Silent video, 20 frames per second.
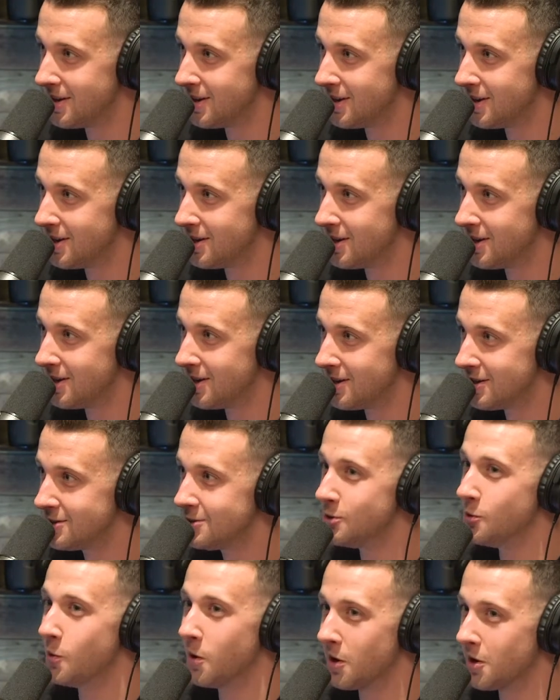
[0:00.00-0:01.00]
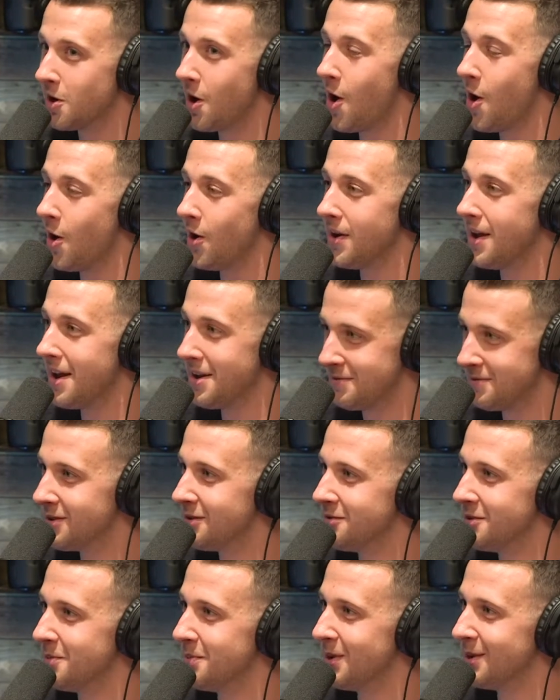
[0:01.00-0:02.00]
that to work on N F L
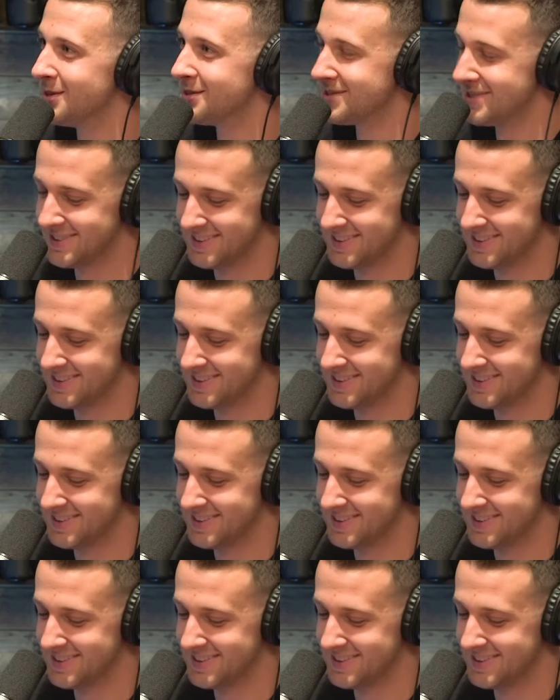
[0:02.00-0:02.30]
footballs. That,